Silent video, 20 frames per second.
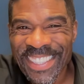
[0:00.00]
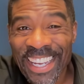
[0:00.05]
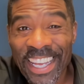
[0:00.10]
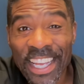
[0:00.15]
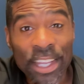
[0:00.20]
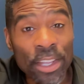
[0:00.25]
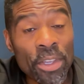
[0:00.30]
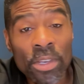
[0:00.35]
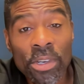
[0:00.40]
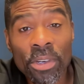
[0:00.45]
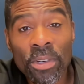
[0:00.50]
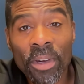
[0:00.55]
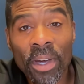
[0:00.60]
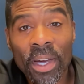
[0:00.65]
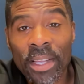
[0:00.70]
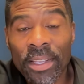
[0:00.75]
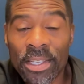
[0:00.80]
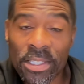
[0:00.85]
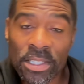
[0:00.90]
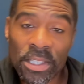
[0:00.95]
and you don't know
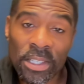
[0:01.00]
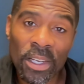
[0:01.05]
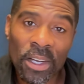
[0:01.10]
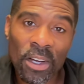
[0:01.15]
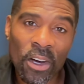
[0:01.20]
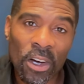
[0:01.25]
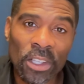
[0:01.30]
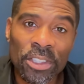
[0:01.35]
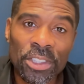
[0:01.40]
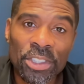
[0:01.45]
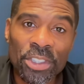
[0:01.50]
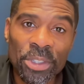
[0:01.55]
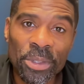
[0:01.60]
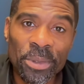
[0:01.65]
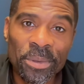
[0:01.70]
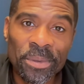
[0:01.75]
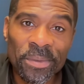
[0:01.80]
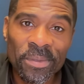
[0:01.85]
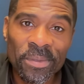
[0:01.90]
how that's going to cost you.